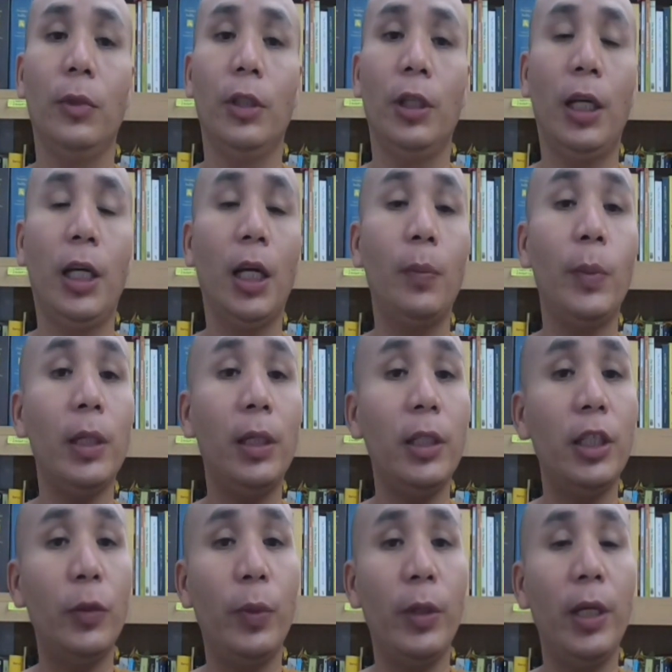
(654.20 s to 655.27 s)
They can be
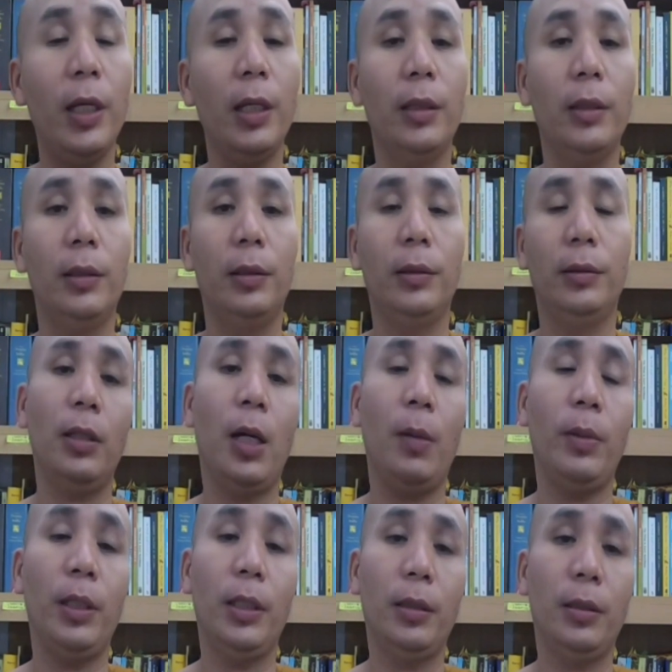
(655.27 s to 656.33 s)
disappear
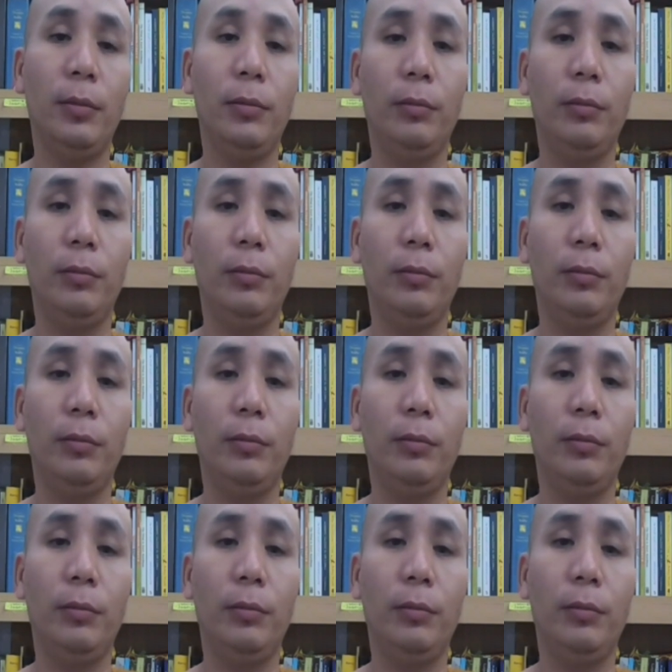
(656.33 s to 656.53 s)
after